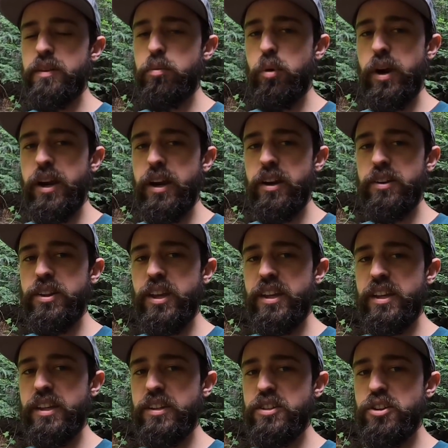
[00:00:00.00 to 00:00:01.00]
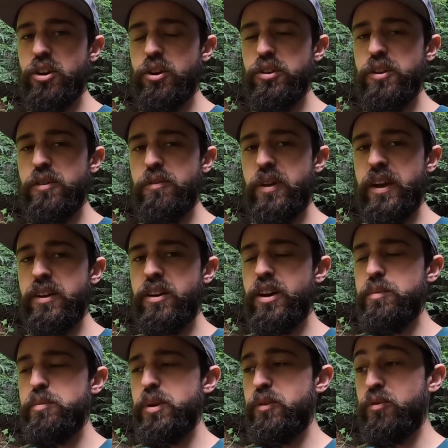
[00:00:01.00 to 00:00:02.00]
where they can turn the fan
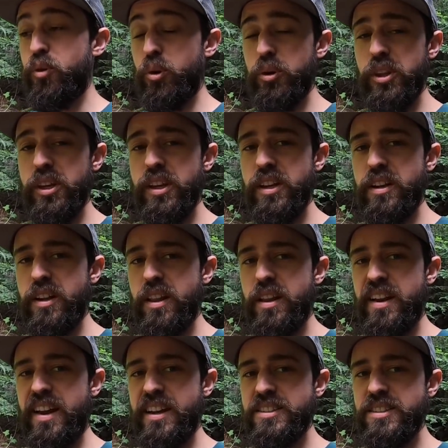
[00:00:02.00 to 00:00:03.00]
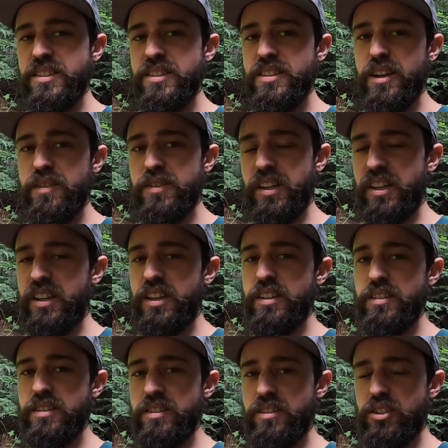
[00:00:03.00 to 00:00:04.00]
on before they get into the nasty stuff to
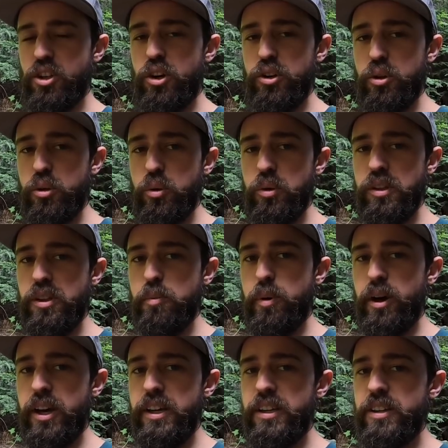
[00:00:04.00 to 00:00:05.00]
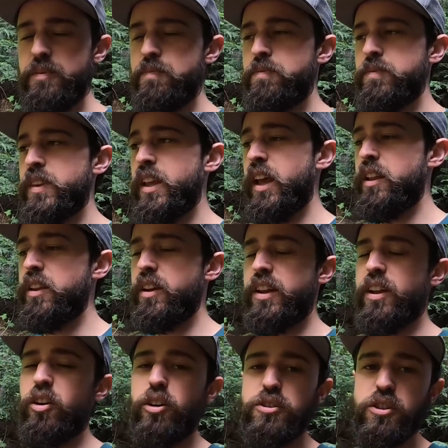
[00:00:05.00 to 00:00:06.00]
start cooling the bike, and they
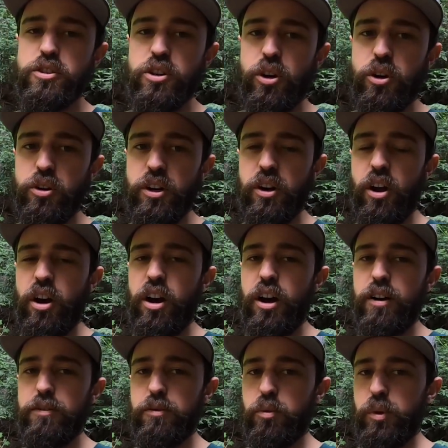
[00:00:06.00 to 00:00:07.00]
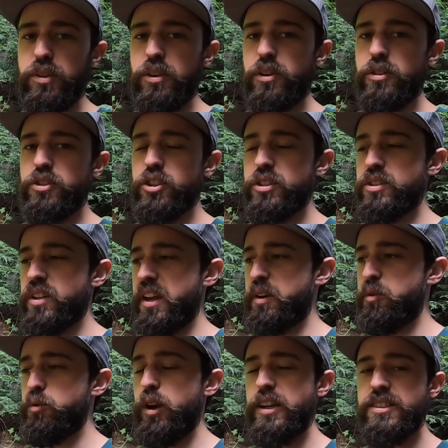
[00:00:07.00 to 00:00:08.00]
can also turn it off when they're just like
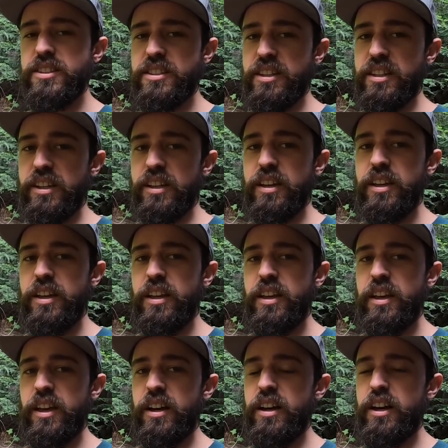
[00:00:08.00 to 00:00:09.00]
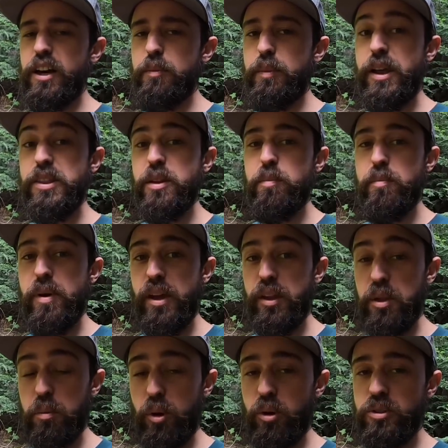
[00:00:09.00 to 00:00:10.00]
resting, and
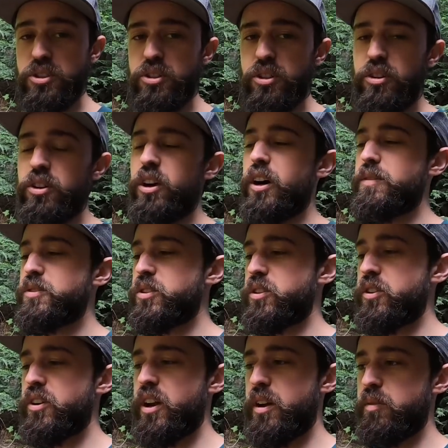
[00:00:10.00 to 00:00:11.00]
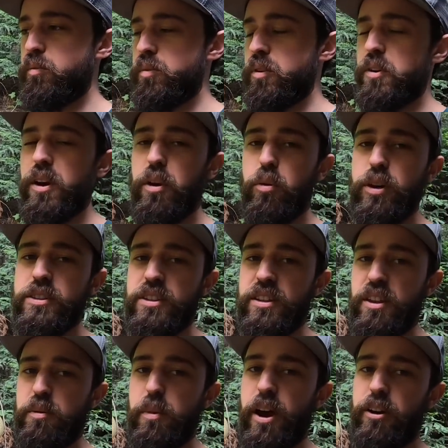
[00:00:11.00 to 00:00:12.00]
the motor's turned off, so you're not
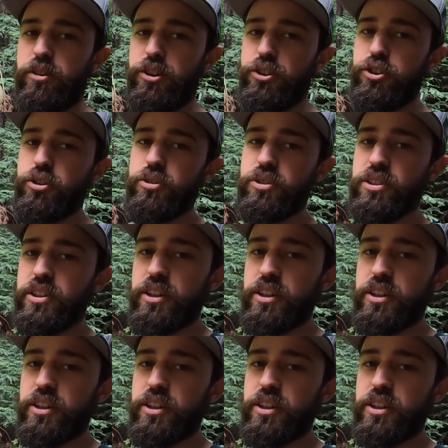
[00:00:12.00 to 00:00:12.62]
wasting the battery juice